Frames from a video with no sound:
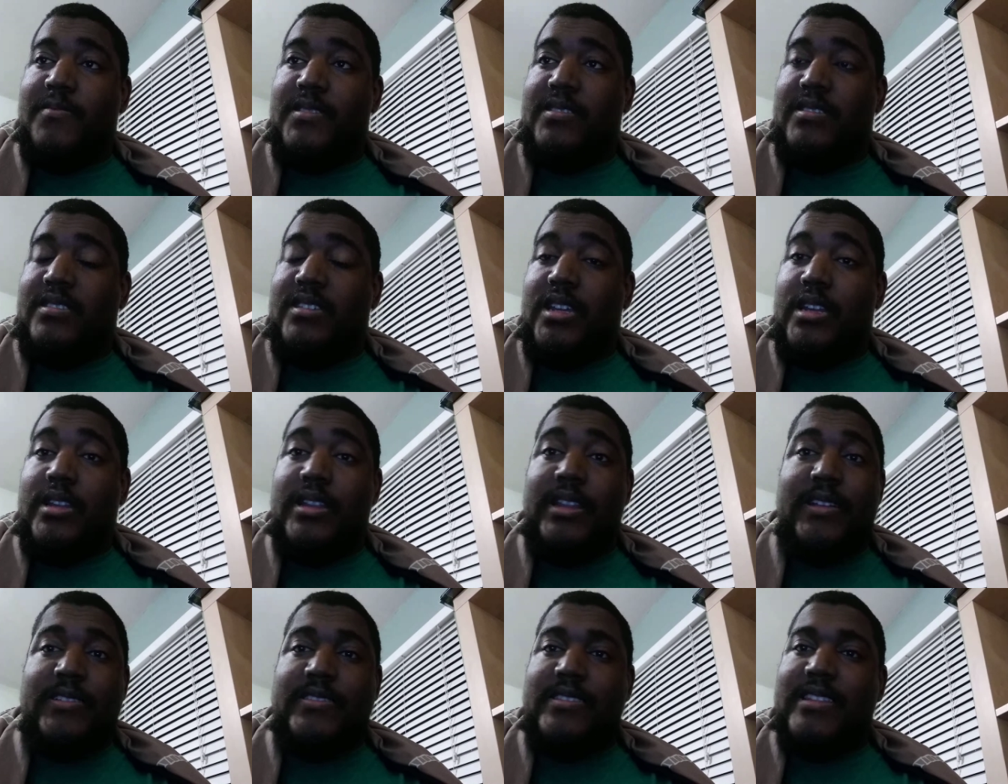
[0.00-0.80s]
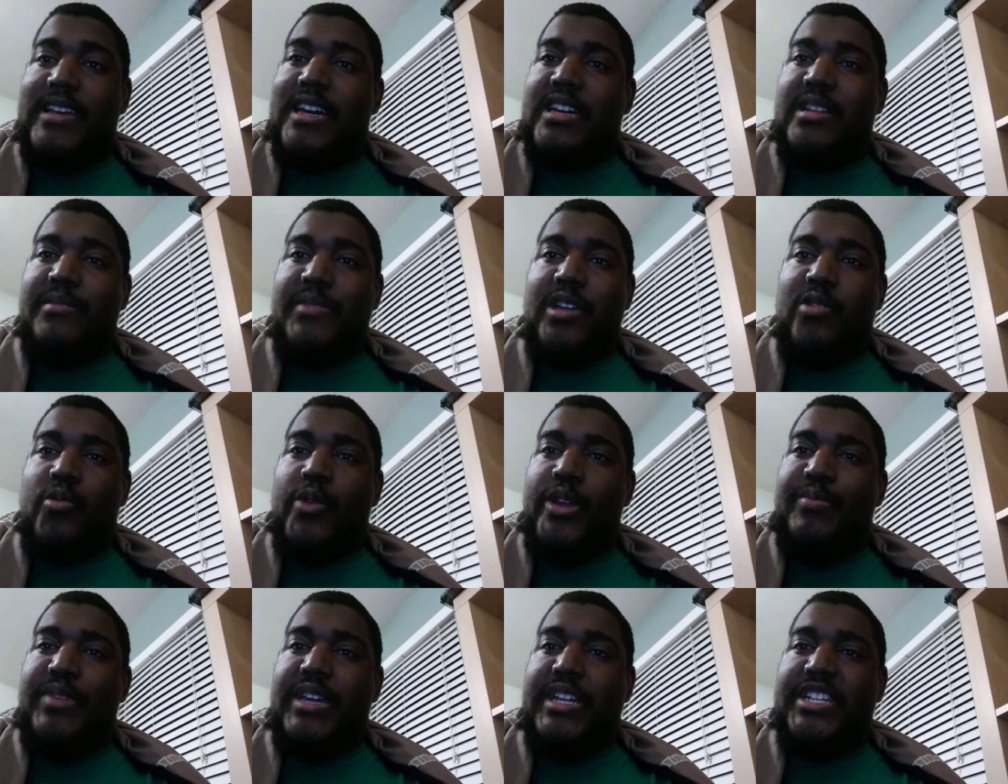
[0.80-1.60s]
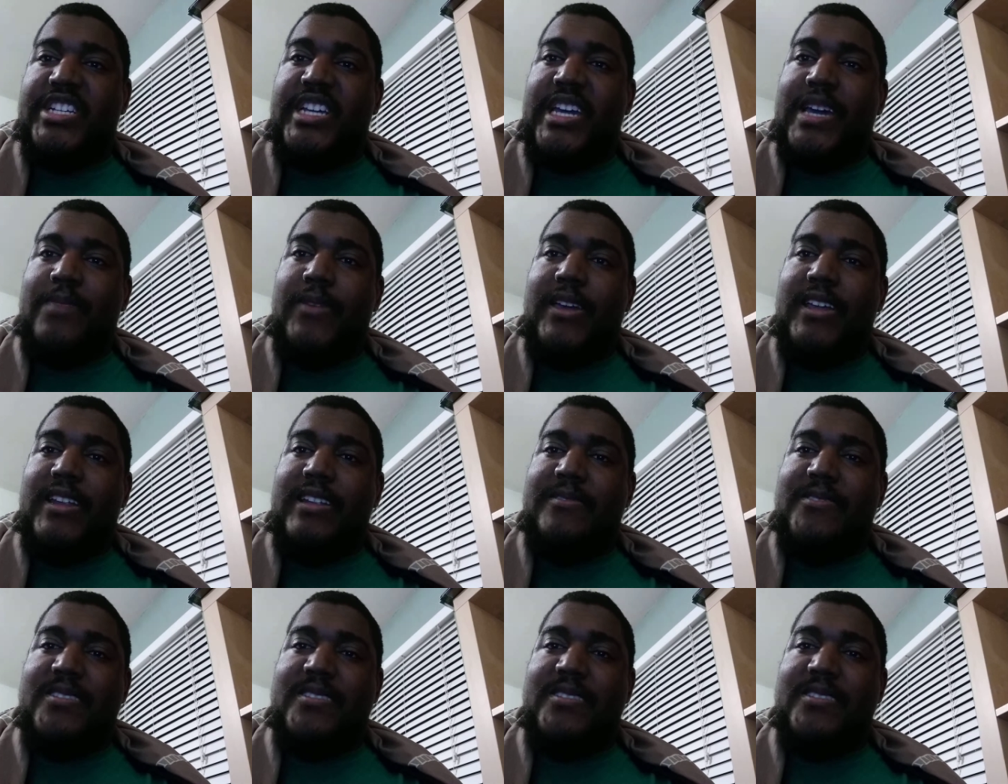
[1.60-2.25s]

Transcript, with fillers: So it's not going to be a repeat champion.